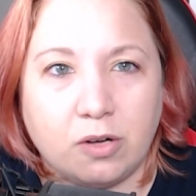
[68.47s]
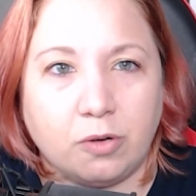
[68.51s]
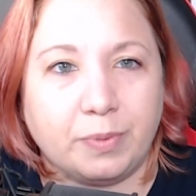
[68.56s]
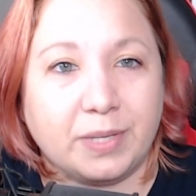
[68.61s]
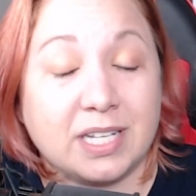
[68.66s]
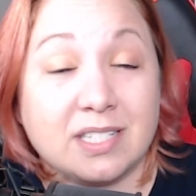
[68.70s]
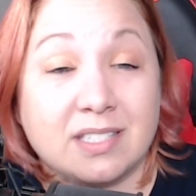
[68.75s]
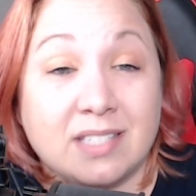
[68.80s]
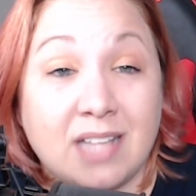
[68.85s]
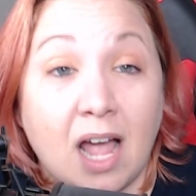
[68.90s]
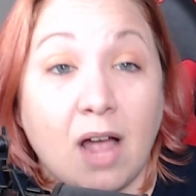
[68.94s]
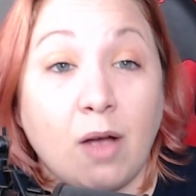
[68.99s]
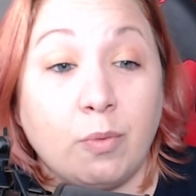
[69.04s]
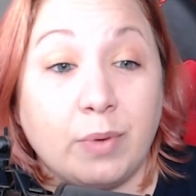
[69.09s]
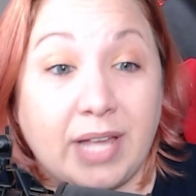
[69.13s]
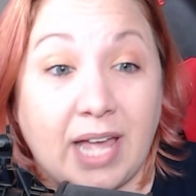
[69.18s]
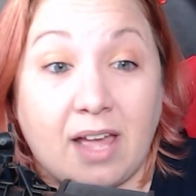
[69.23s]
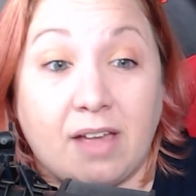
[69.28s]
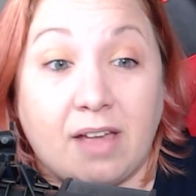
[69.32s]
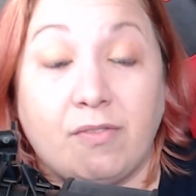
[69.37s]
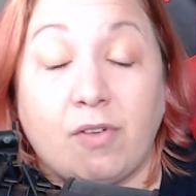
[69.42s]
because now we
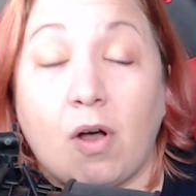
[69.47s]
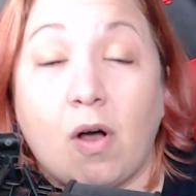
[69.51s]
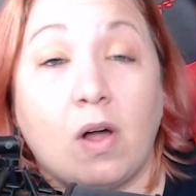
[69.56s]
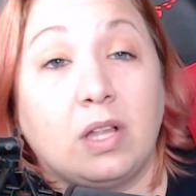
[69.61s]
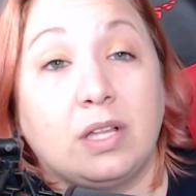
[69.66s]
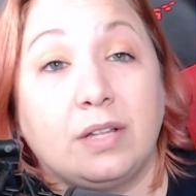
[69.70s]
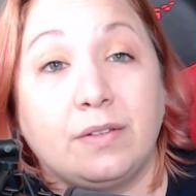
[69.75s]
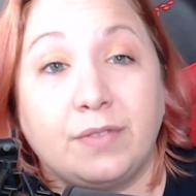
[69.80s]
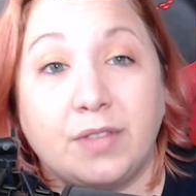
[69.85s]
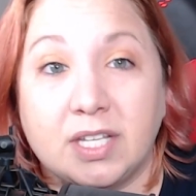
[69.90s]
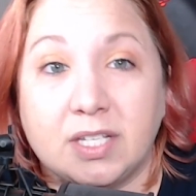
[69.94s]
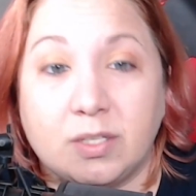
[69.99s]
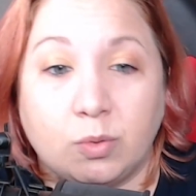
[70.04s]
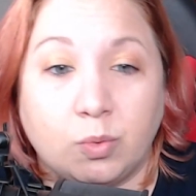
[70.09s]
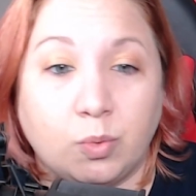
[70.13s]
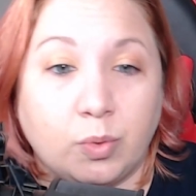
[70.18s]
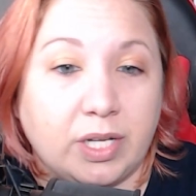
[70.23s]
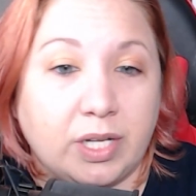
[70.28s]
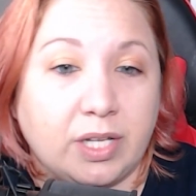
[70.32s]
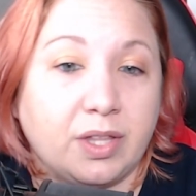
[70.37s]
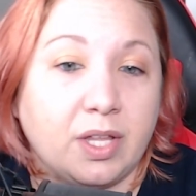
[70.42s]
have all of this
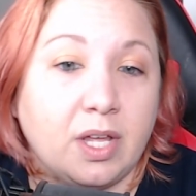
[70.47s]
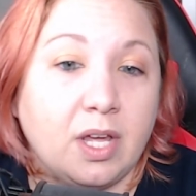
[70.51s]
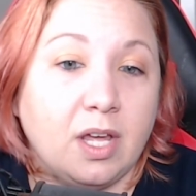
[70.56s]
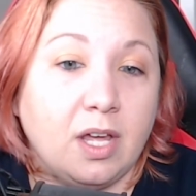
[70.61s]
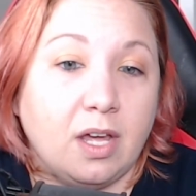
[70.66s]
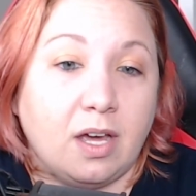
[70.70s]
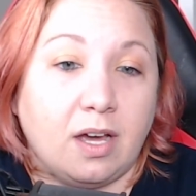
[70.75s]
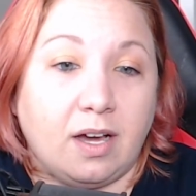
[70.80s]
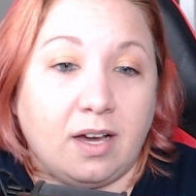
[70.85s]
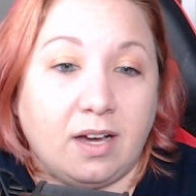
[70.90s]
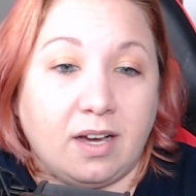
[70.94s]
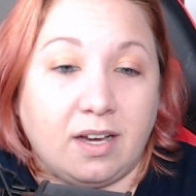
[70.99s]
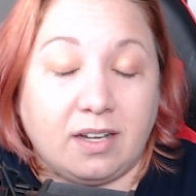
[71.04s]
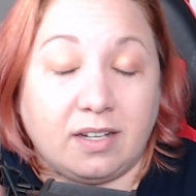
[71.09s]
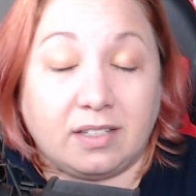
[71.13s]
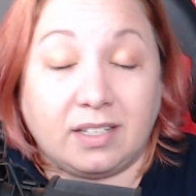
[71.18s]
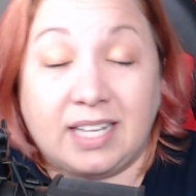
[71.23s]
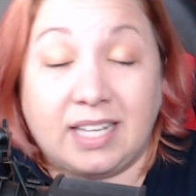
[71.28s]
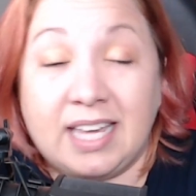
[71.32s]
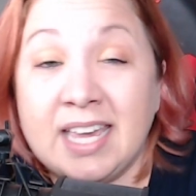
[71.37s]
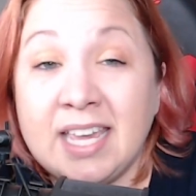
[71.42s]
with
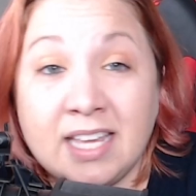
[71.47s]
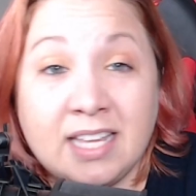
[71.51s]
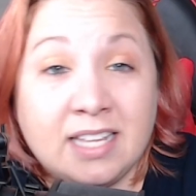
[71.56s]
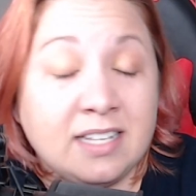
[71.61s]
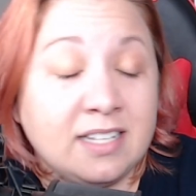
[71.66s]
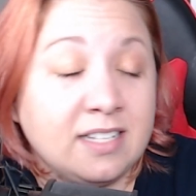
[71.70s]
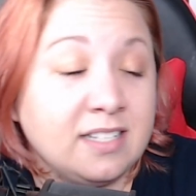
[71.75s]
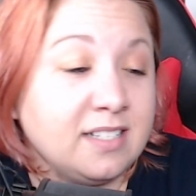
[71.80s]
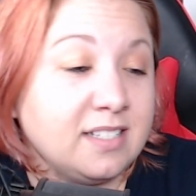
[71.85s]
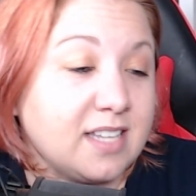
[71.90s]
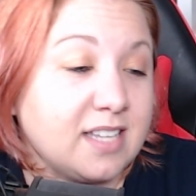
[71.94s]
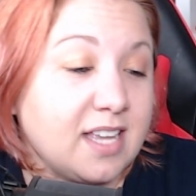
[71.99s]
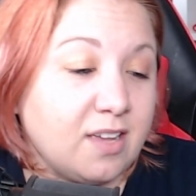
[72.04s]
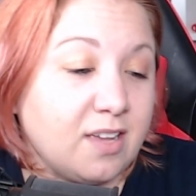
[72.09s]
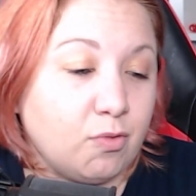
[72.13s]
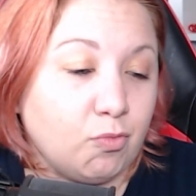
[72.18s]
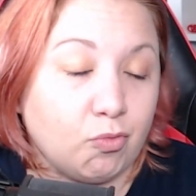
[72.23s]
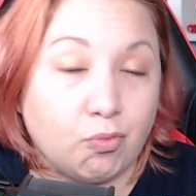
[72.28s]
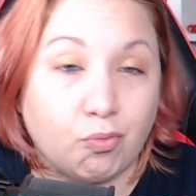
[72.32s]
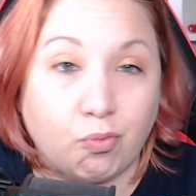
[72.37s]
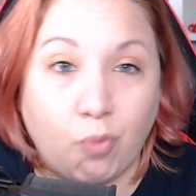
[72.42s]
kings
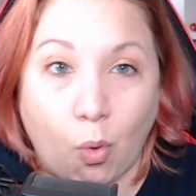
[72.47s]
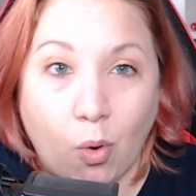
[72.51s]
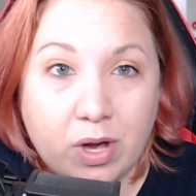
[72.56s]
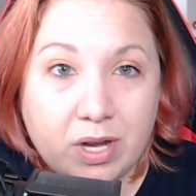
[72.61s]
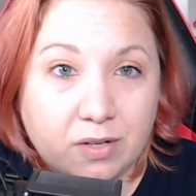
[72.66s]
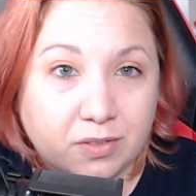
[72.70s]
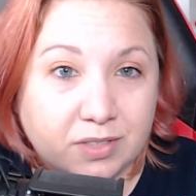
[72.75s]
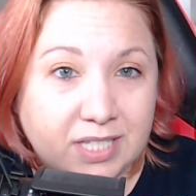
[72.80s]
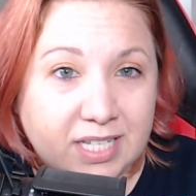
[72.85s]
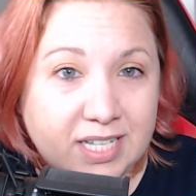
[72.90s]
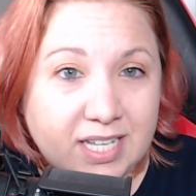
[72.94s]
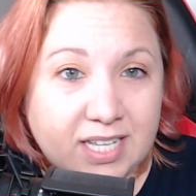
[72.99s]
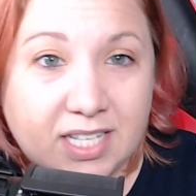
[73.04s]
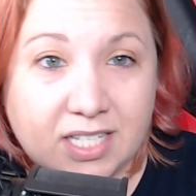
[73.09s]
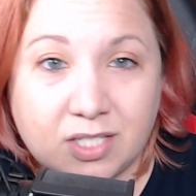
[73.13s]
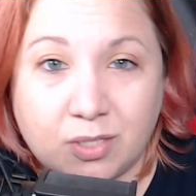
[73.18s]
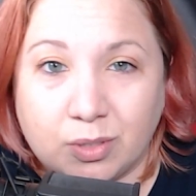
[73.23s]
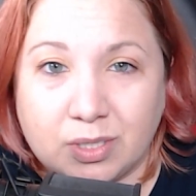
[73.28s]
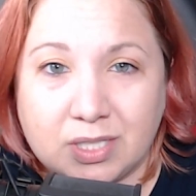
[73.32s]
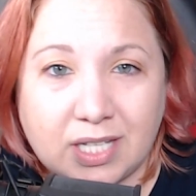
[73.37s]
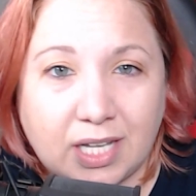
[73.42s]
and royalty.
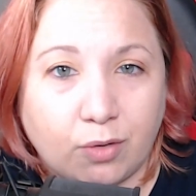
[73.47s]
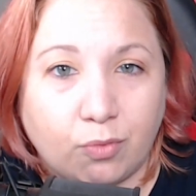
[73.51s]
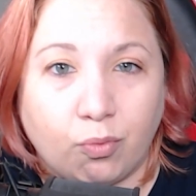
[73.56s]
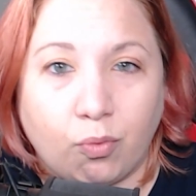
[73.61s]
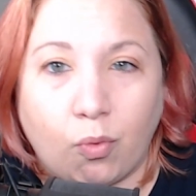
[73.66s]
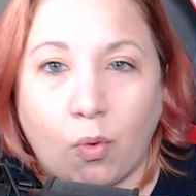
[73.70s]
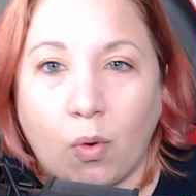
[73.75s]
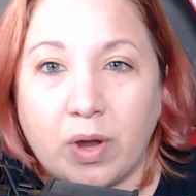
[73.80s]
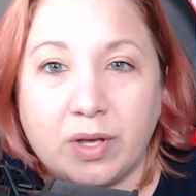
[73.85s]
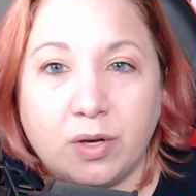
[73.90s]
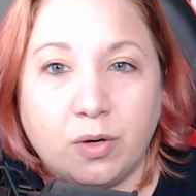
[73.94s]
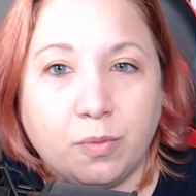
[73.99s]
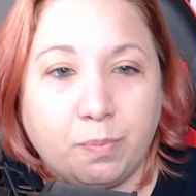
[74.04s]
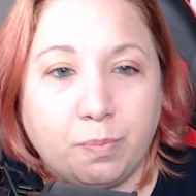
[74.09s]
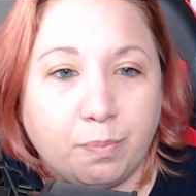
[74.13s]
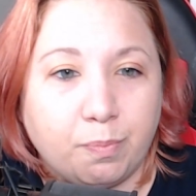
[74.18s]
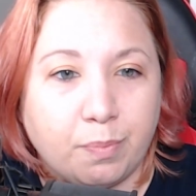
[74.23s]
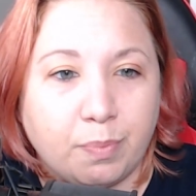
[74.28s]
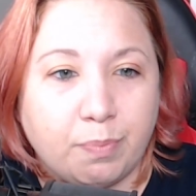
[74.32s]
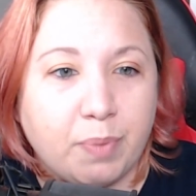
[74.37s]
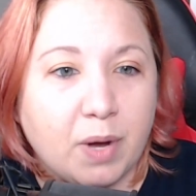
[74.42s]
So it's like royal
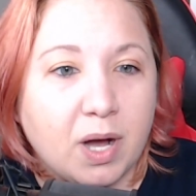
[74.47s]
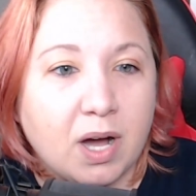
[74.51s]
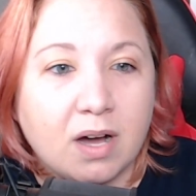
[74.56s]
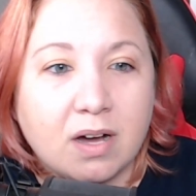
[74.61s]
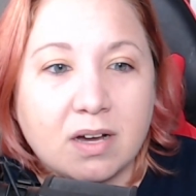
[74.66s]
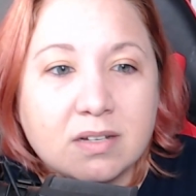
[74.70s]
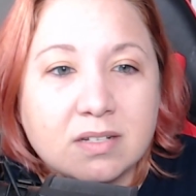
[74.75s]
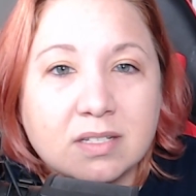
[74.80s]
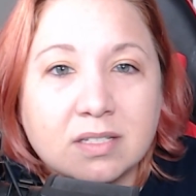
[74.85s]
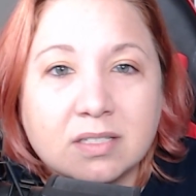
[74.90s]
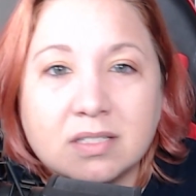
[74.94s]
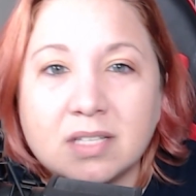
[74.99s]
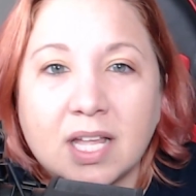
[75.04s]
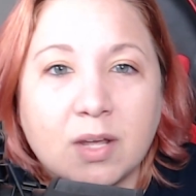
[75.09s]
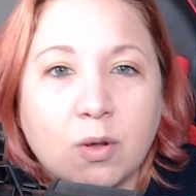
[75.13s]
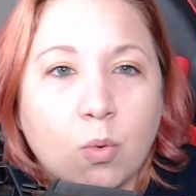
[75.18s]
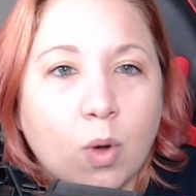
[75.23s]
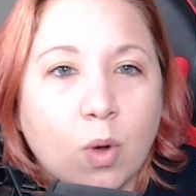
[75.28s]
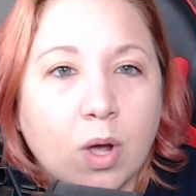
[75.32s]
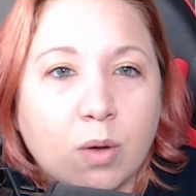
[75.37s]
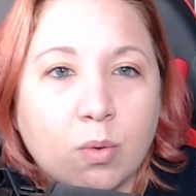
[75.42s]
bugs,
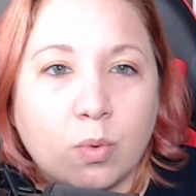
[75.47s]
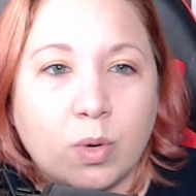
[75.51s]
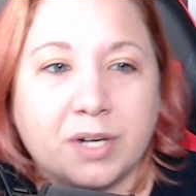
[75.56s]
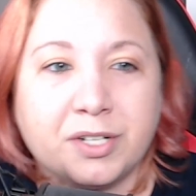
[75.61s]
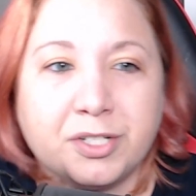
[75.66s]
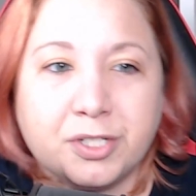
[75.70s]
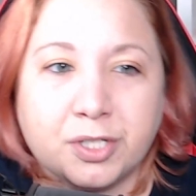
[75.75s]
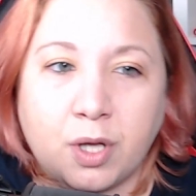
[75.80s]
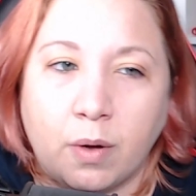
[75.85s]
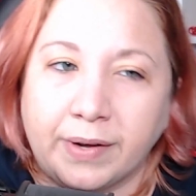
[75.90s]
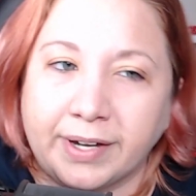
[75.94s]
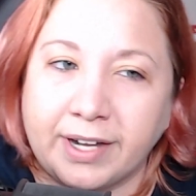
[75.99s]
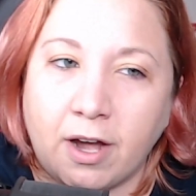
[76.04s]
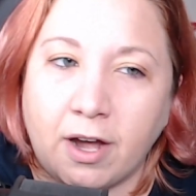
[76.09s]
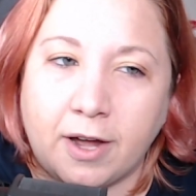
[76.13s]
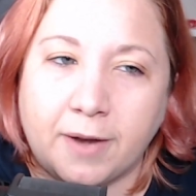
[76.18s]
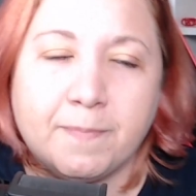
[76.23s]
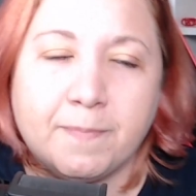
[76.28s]
like what is going on?